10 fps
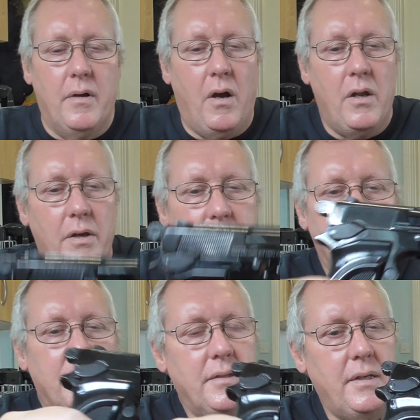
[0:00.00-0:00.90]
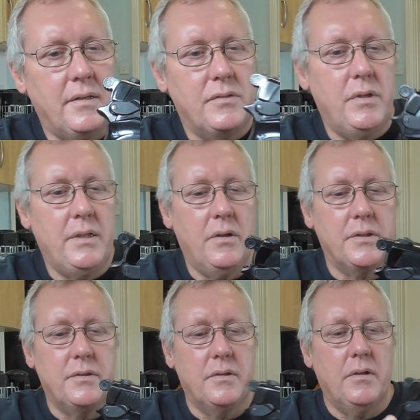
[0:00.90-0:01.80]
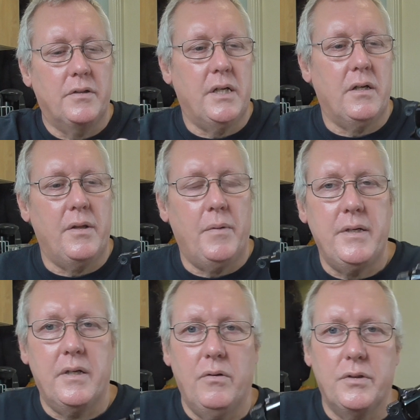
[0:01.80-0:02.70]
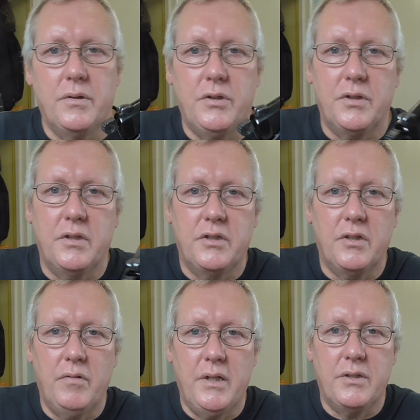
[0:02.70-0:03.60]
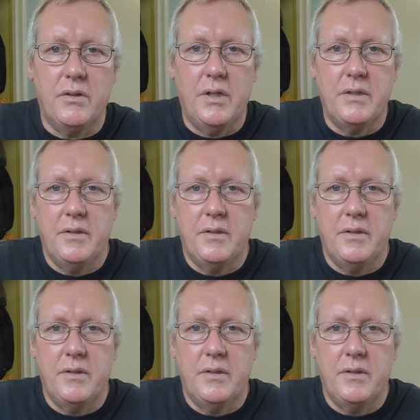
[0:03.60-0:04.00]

I like it. Yeah, it's really nice. Like I said, I like the way you can also adjust the rear sights.